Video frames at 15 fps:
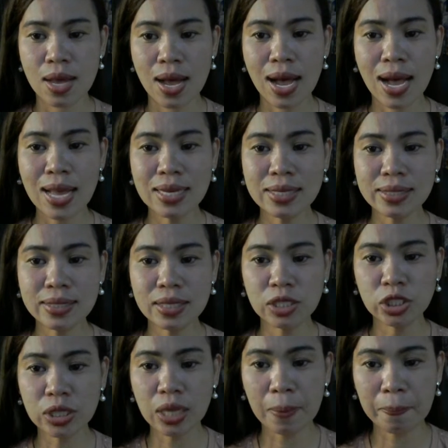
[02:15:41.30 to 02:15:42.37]
Alice in
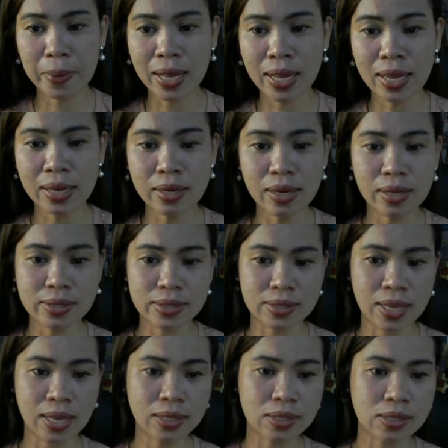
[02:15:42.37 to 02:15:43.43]
Japan is
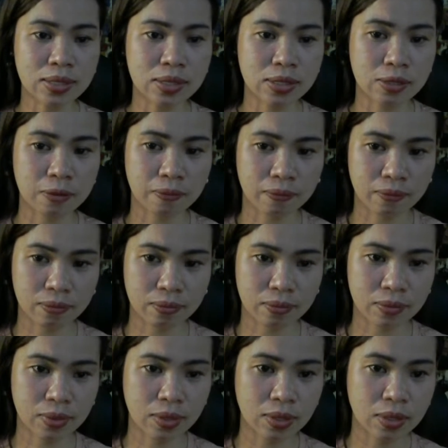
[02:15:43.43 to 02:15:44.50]
next.
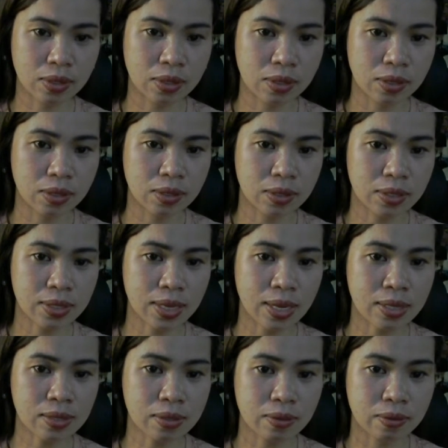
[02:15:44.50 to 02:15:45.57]

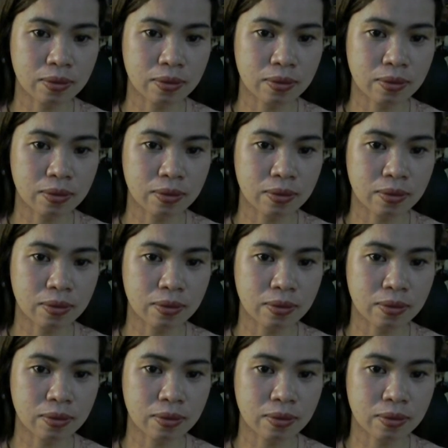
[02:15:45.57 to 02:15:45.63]
Yan.